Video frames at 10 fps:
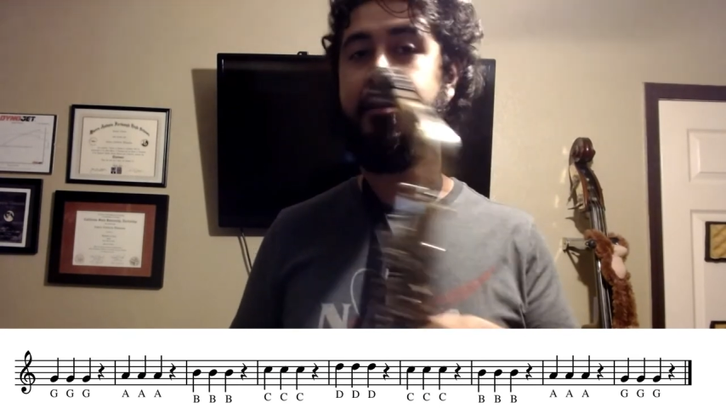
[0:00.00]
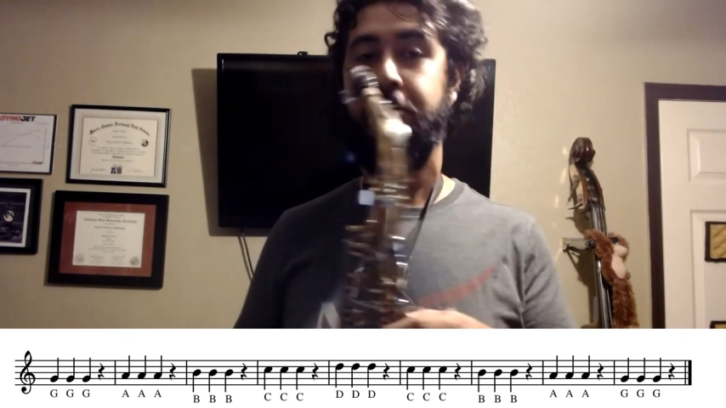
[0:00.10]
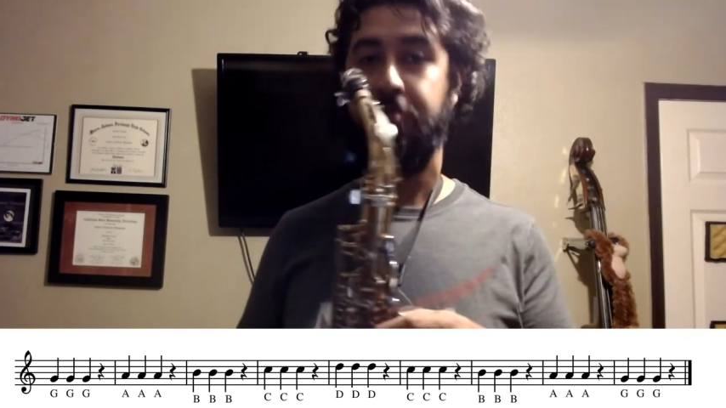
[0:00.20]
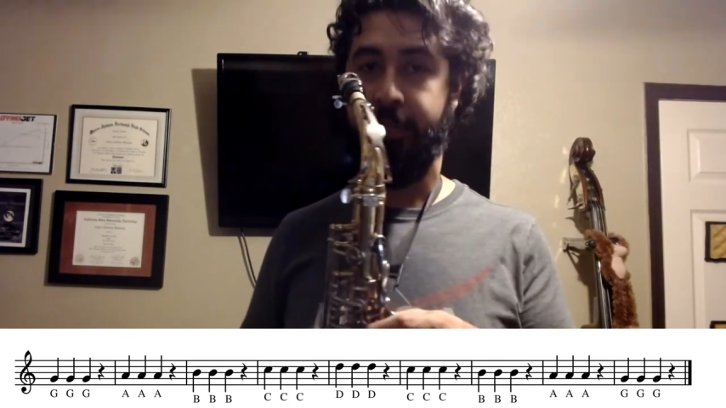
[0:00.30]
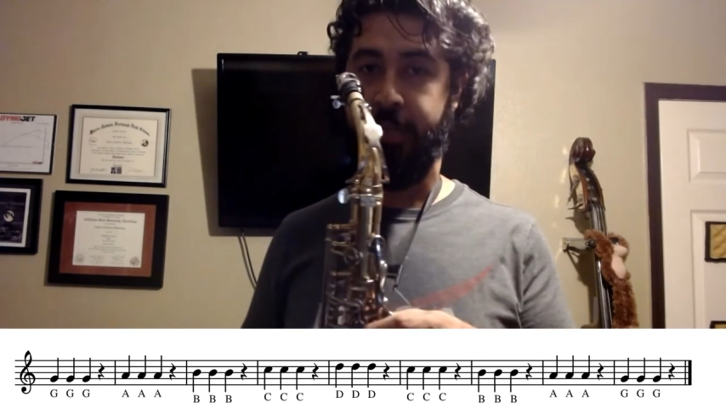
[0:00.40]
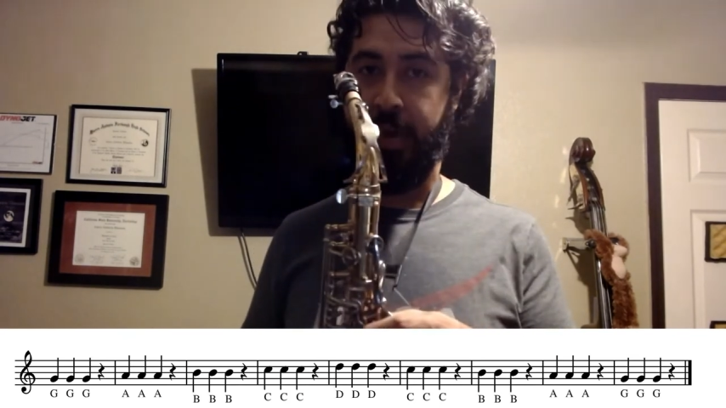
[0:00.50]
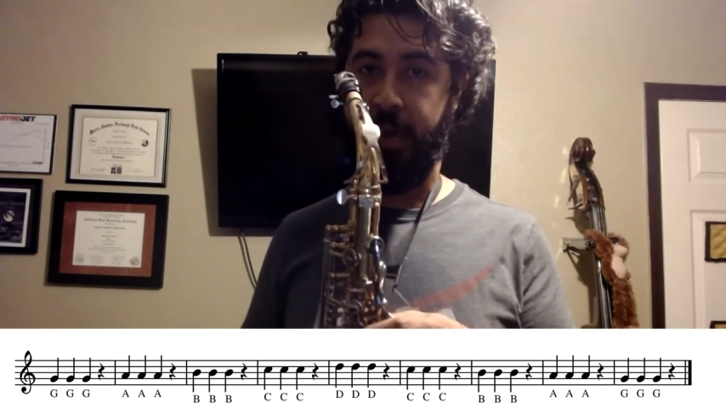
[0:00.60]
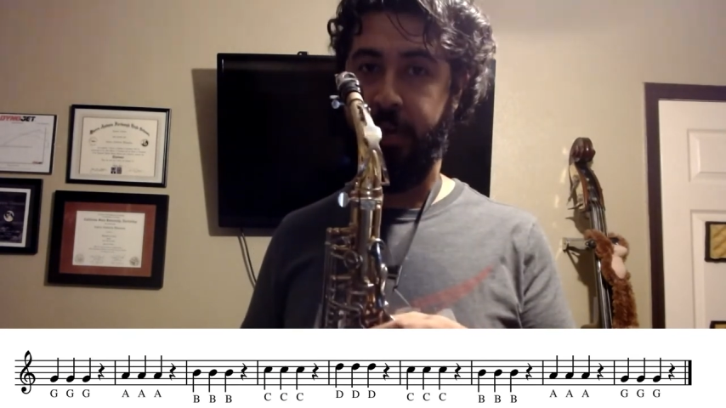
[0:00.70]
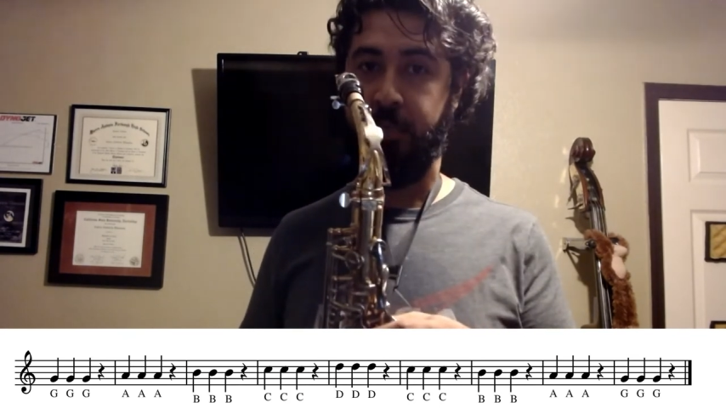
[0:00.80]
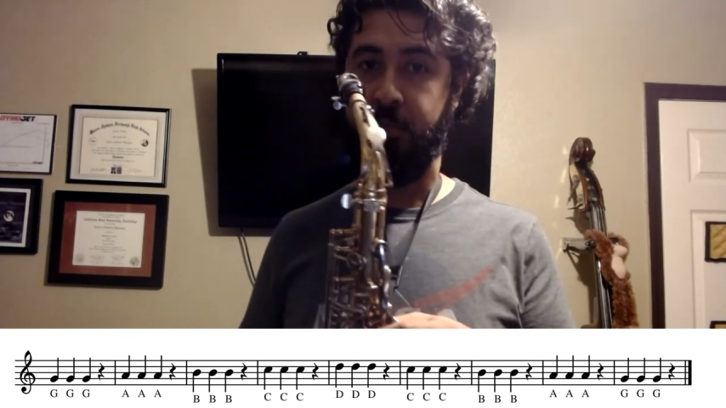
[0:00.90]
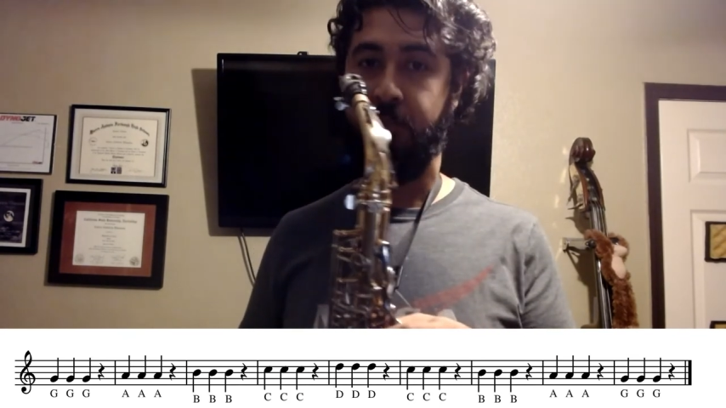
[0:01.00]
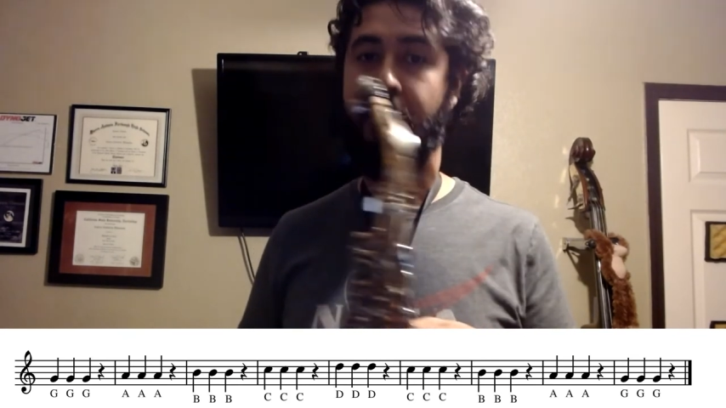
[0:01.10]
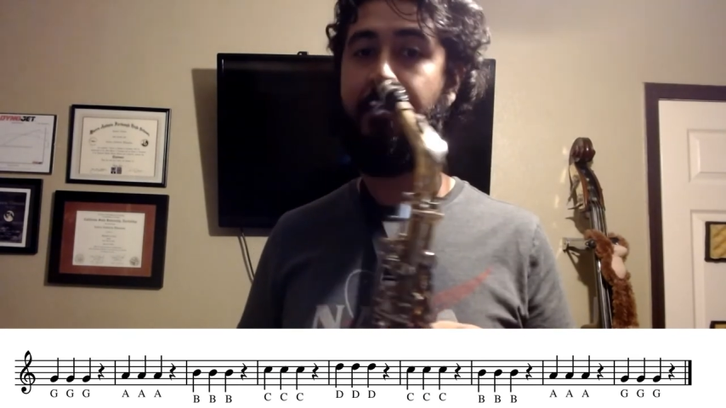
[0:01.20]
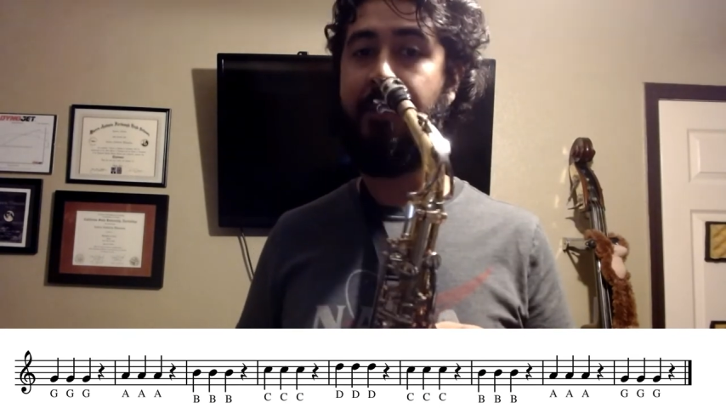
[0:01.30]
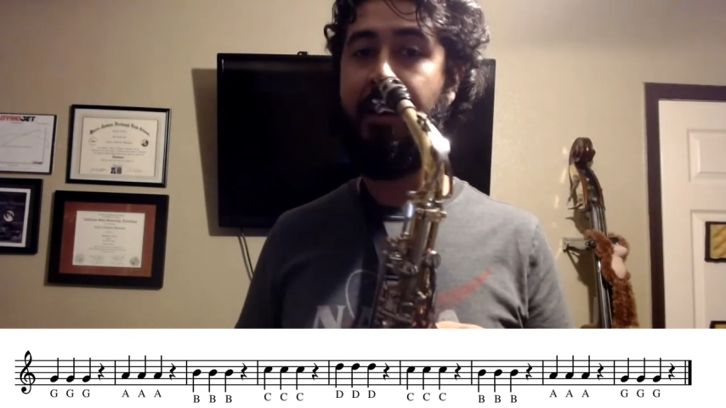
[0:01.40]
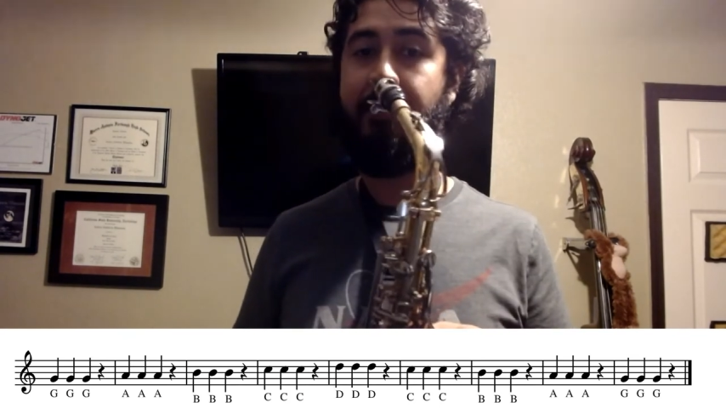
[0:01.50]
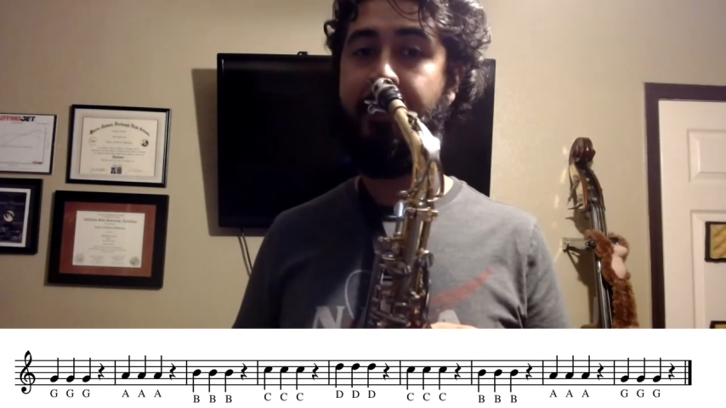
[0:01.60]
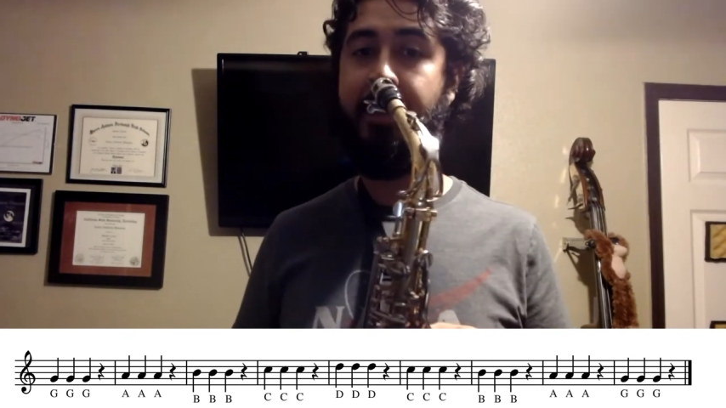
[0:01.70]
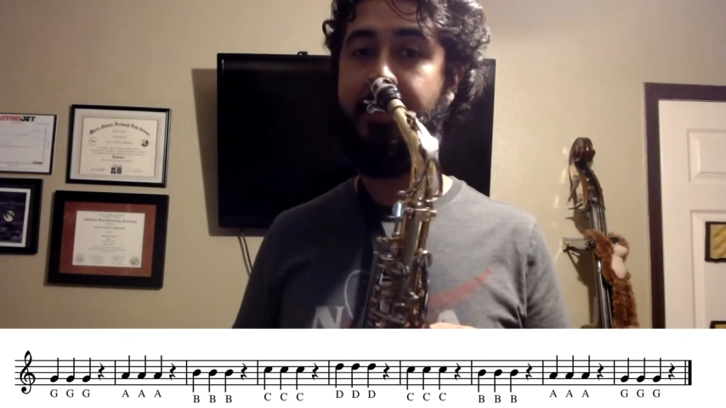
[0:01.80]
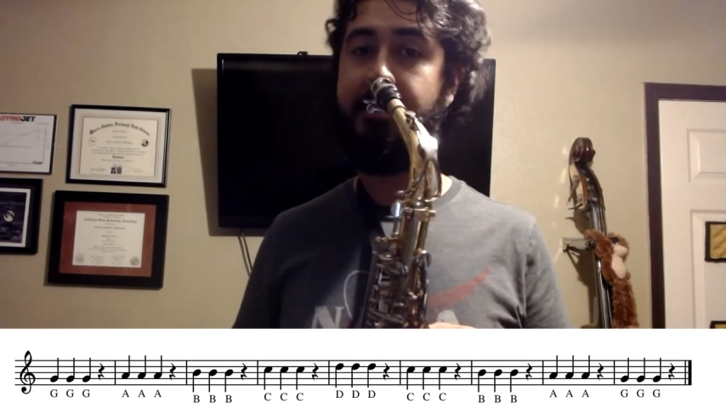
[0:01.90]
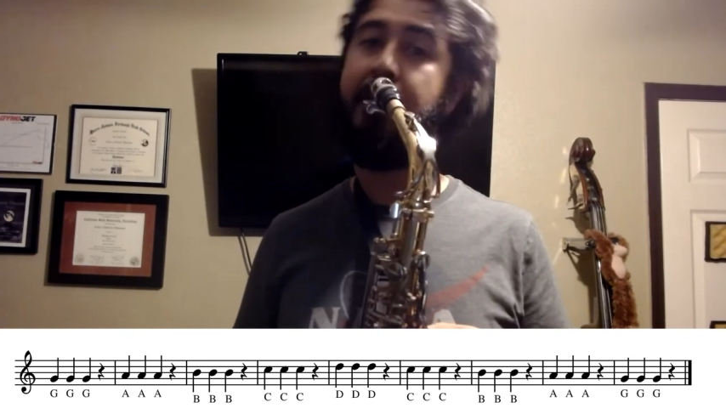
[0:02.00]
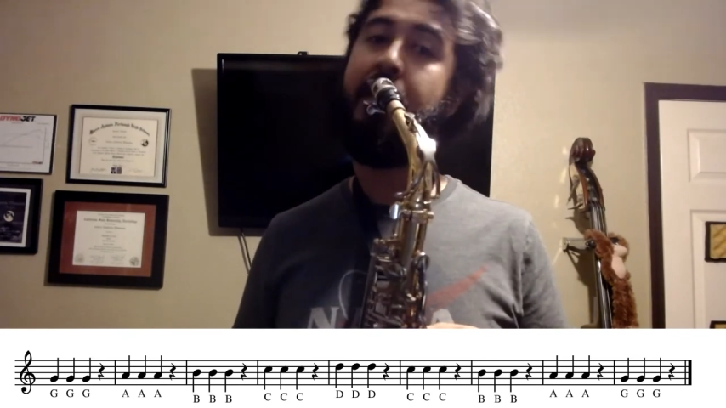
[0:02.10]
three A's followed by a rest,